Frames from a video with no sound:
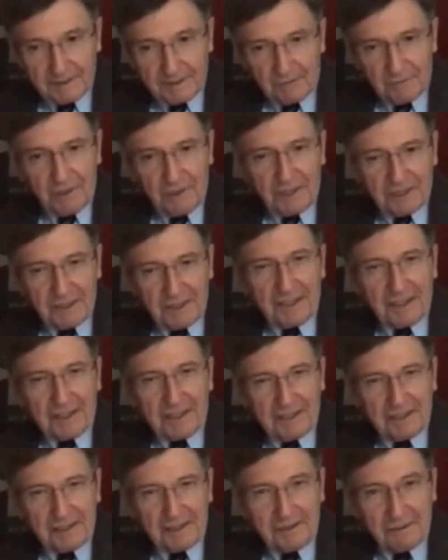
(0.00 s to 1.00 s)
great
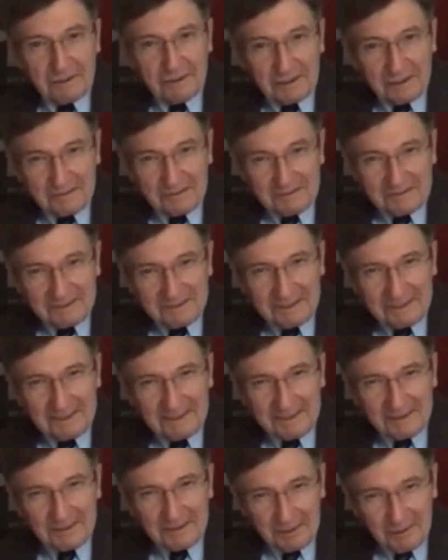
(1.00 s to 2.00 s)
guy, Lira.
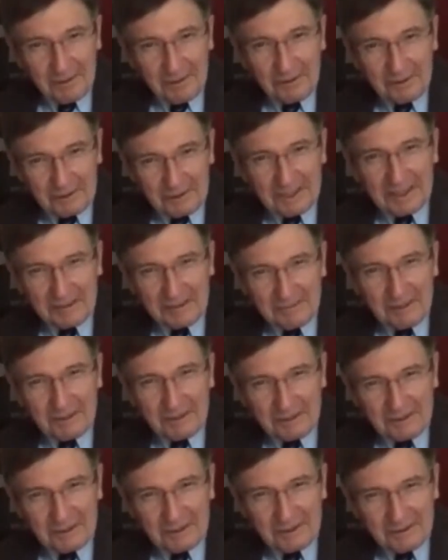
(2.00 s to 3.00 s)
You know Jose
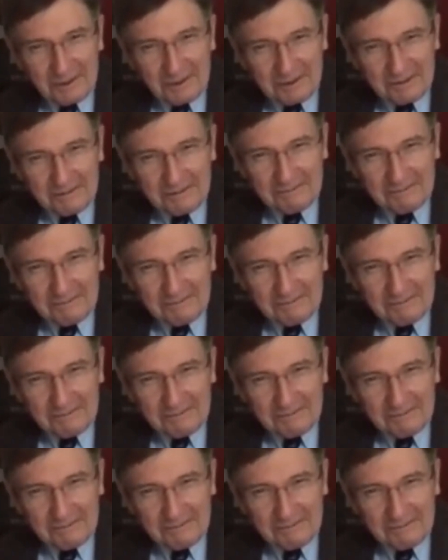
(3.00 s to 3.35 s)
Eduardo Lira?